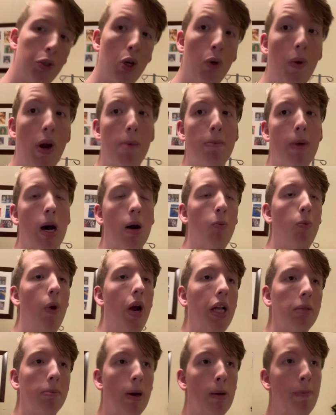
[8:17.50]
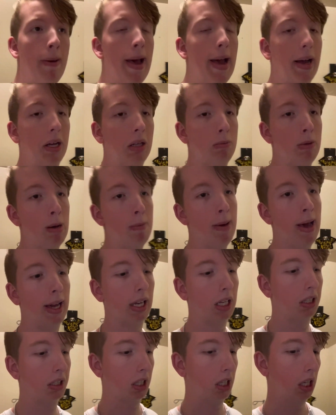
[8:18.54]
gonna rest my back because my back
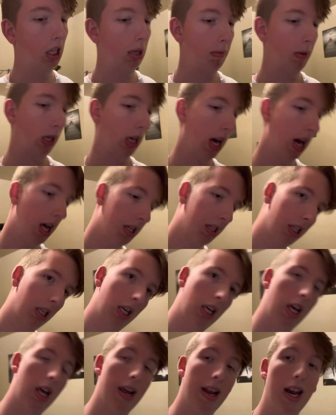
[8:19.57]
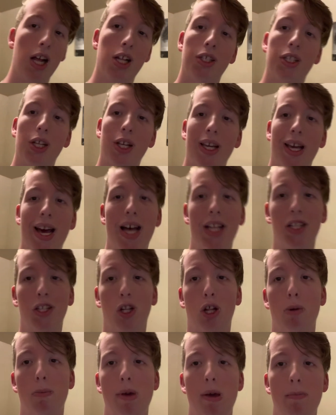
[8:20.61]
is killing me, guys. And I'll see you guys in a
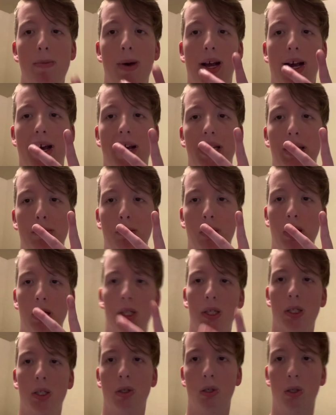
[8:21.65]
little bit. Bye, guys. Peace.